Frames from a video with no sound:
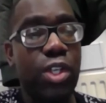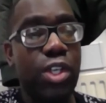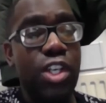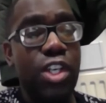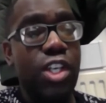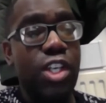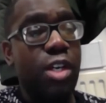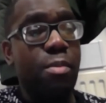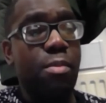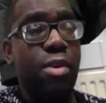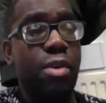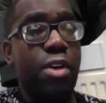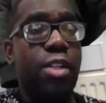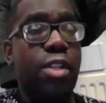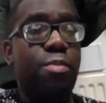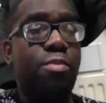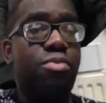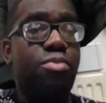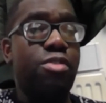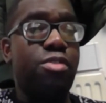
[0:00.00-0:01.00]
but the
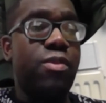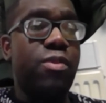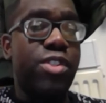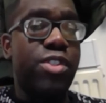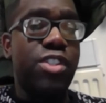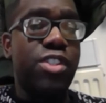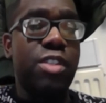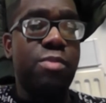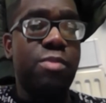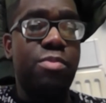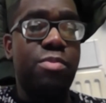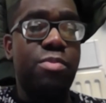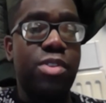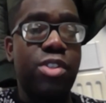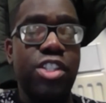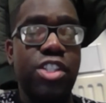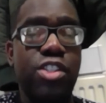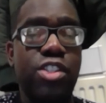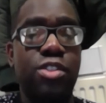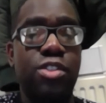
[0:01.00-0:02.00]
proof is in the pudding,
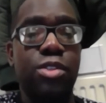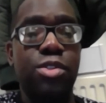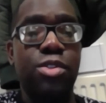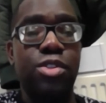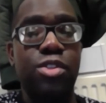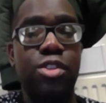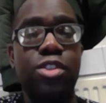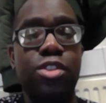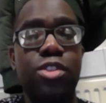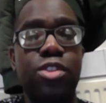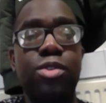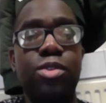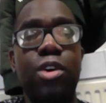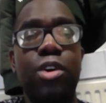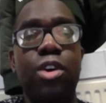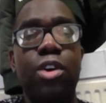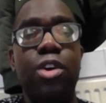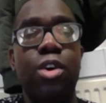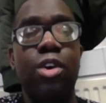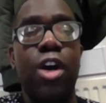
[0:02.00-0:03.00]
you know. So,
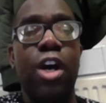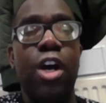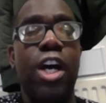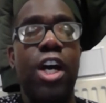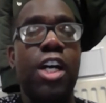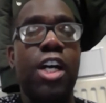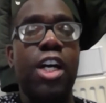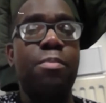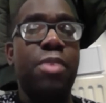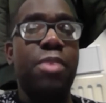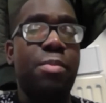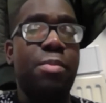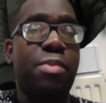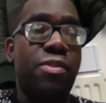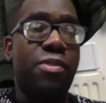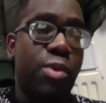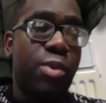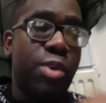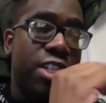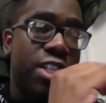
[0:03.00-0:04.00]
but before we
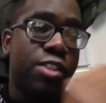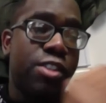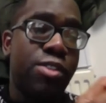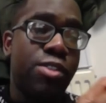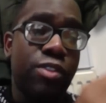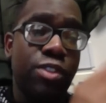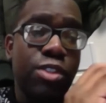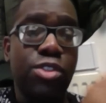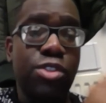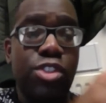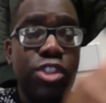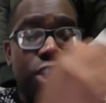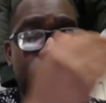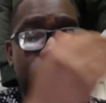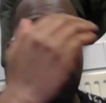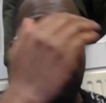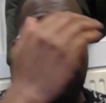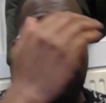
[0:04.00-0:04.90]
get into, if you need to channel to like,